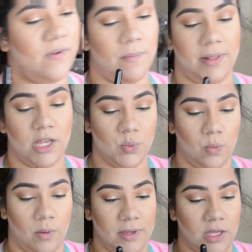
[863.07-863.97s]
For blush,
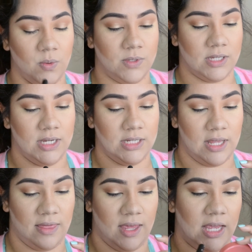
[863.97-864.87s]
we'll be using
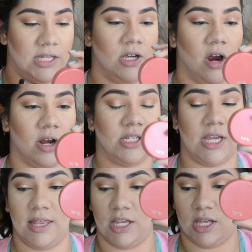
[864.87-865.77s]
the Tarte
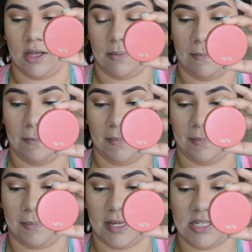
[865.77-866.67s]
in the
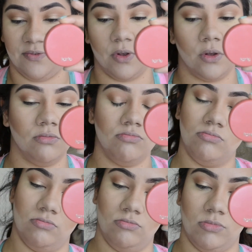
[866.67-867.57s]
Blissful,
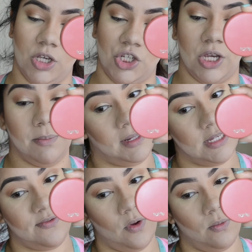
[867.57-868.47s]
shade
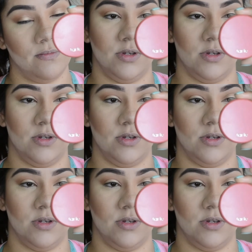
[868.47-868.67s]
Blissful.